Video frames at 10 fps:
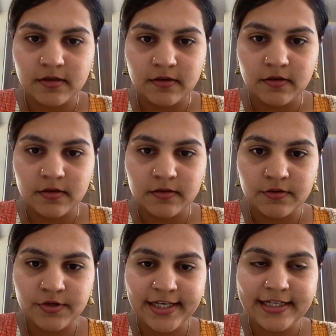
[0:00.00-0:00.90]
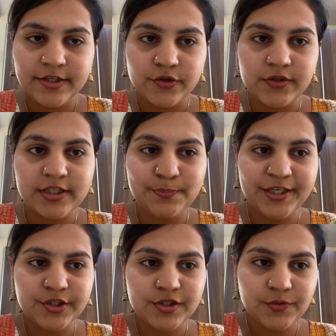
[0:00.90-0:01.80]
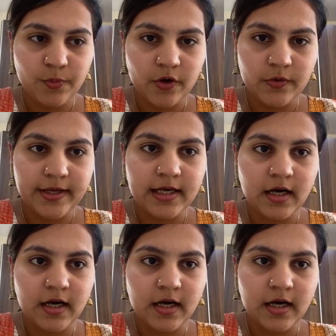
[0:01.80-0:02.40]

related to the speech and swallowing